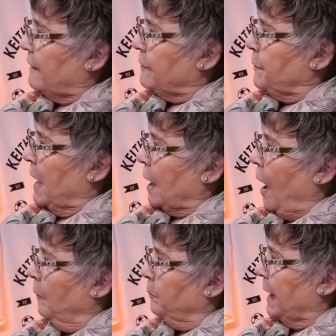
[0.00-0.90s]
given me a
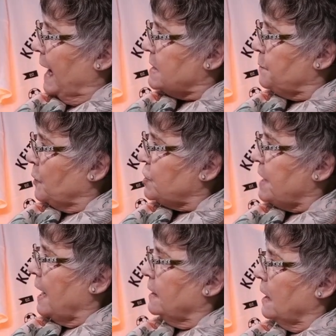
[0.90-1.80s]
complex yogurts. For
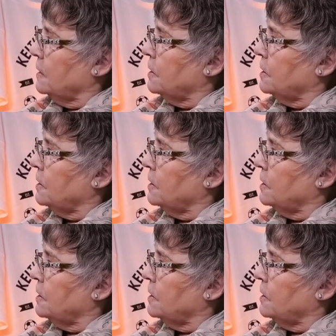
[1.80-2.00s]
saying that.